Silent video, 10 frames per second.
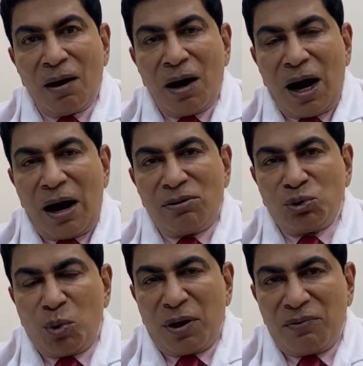I was
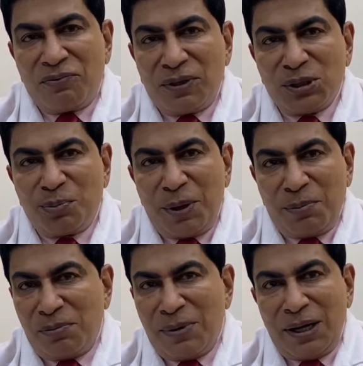one of the first
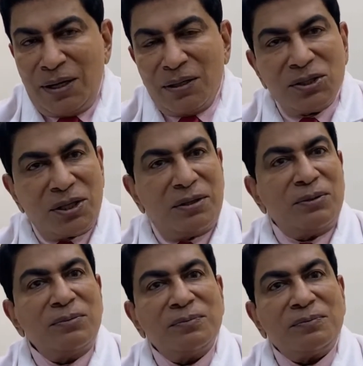people many years
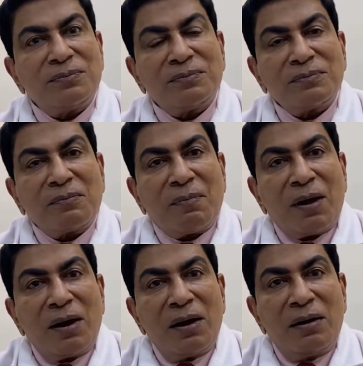ago
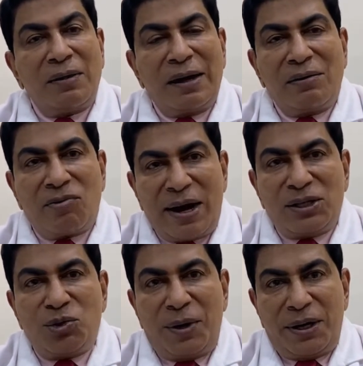that
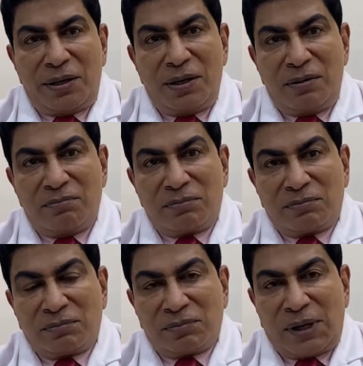graduated
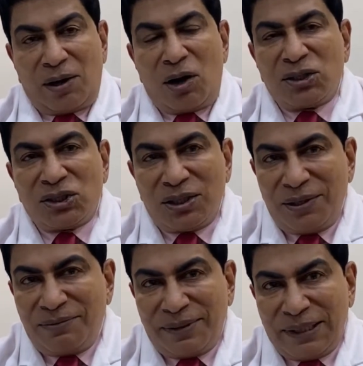and got
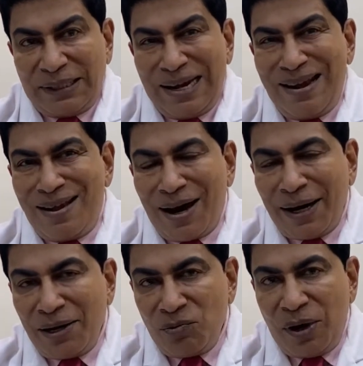certified in
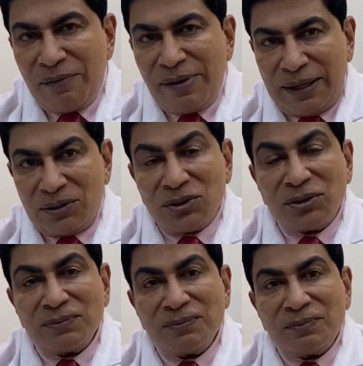9
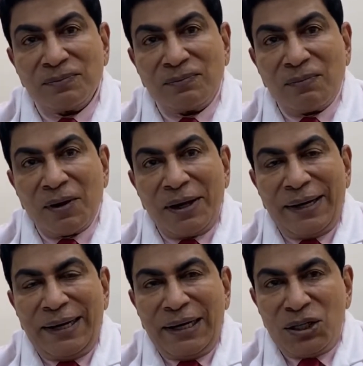wavelengths.
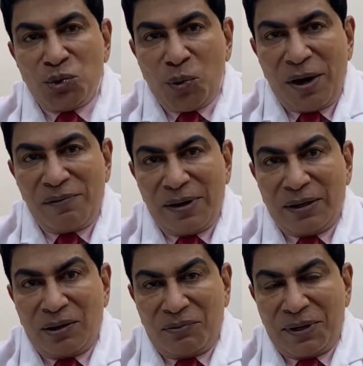Each
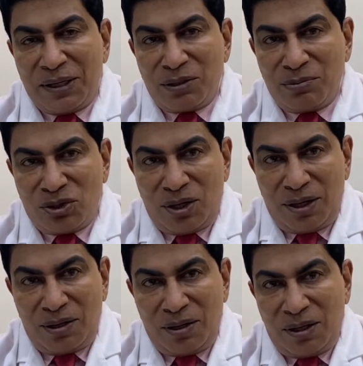wavelength of a laser
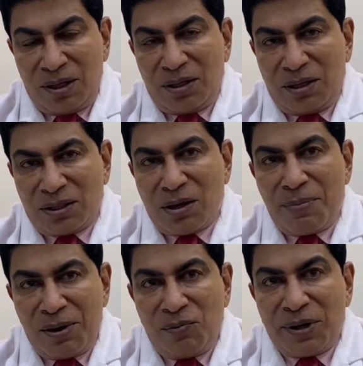machine does
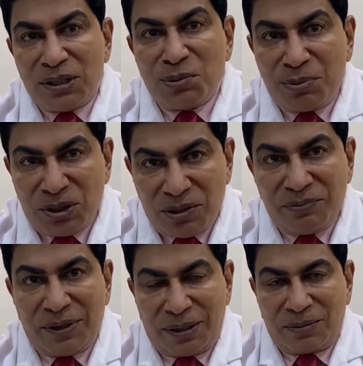something very
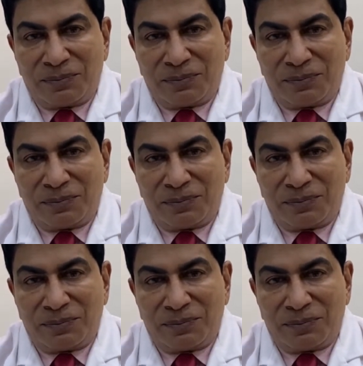specific.